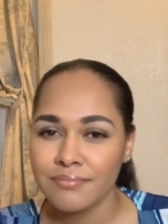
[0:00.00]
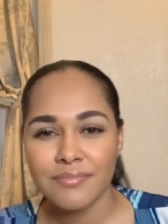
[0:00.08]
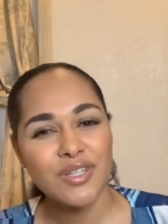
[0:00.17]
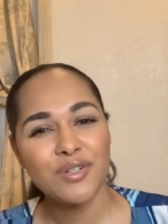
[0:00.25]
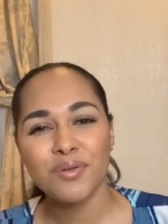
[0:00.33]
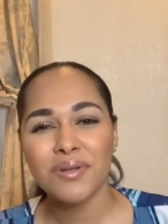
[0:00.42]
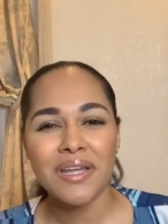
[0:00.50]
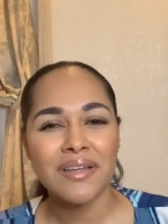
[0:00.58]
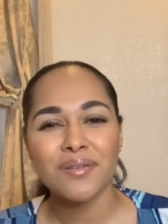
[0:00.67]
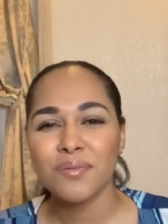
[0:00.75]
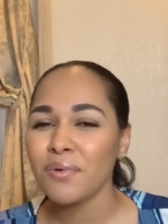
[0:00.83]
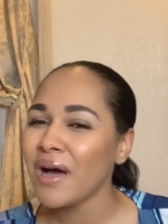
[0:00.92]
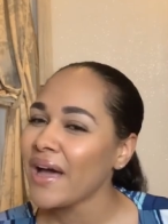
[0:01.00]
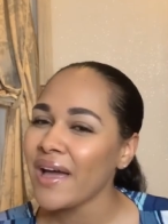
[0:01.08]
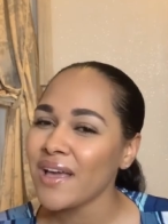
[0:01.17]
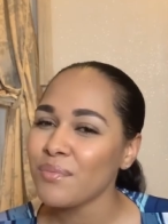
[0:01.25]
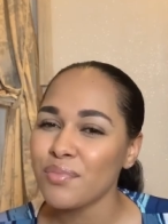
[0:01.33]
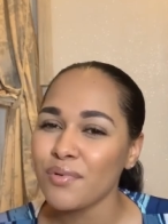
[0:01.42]
you know like
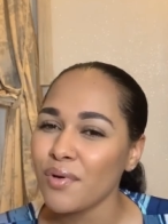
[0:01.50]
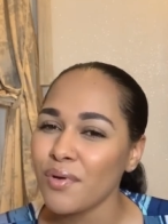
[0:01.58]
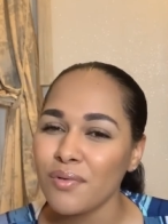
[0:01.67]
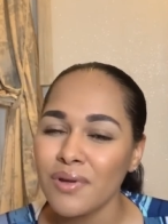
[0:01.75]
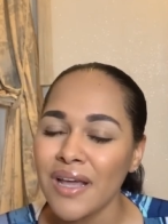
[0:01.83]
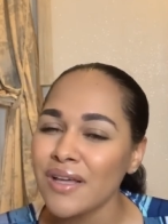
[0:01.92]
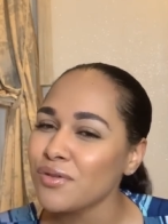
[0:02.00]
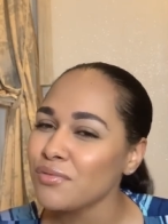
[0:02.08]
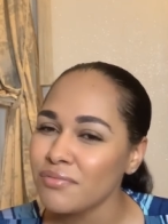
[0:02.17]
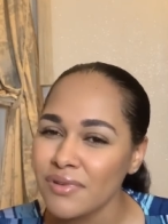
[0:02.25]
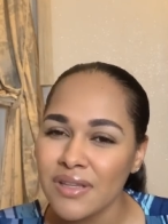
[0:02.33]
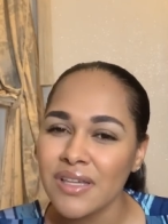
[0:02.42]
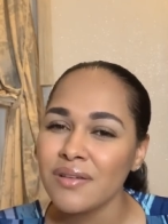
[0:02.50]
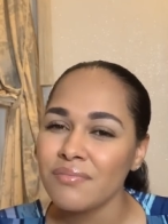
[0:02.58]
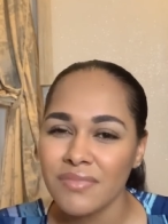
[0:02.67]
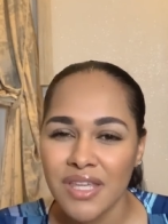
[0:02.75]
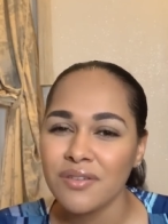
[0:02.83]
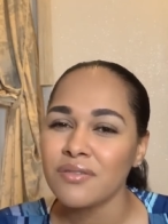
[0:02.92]
why bro like you really
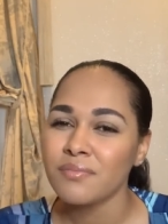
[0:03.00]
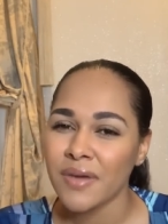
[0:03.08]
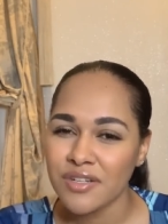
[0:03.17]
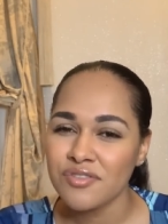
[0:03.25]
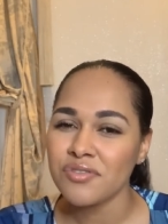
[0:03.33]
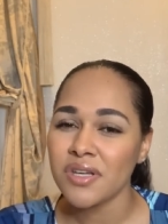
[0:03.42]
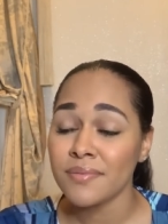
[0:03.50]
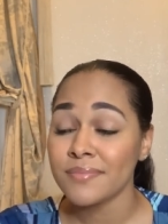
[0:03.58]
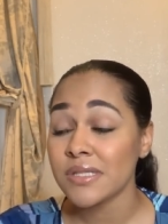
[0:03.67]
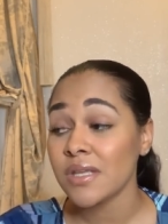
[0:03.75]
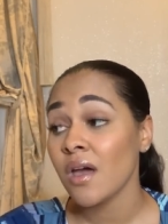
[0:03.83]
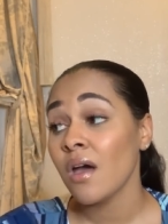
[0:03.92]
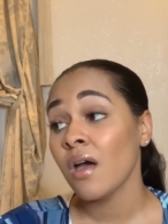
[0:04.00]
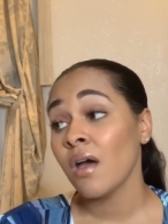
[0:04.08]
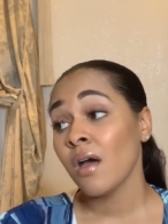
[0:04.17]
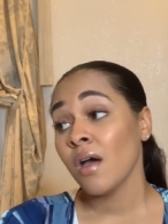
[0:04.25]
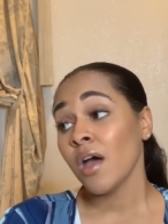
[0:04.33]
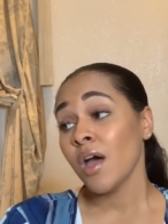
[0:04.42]
killed my dreams
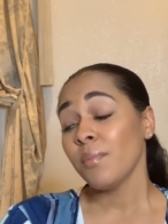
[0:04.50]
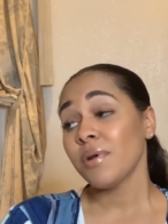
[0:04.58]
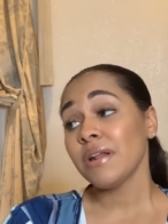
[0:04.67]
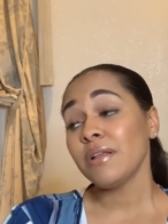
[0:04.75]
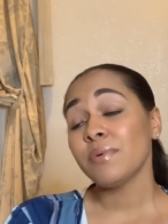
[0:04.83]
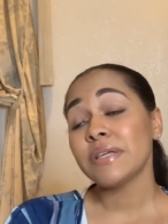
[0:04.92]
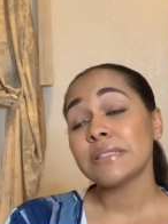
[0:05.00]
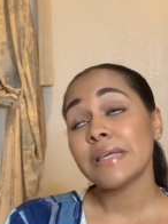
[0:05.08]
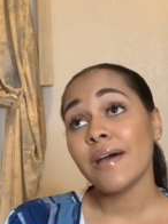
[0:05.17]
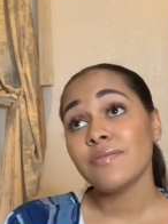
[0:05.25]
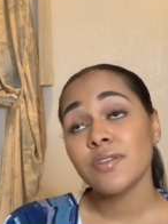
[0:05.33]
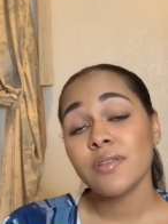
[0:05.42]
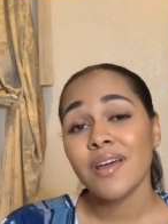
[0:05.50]
but anyways after